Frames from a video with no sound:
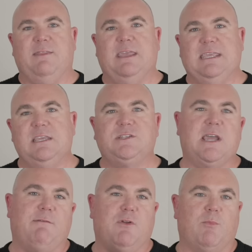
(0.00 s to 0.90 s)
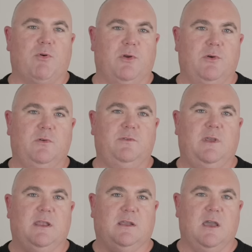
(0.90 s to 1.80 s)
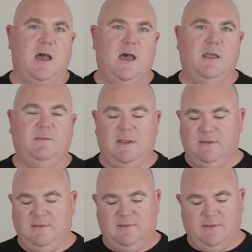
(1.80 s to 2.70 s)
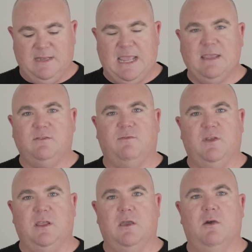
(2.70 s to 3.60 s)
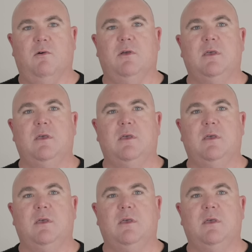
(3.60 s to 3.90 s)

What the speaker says: They each have their pros and cons, and in today's video,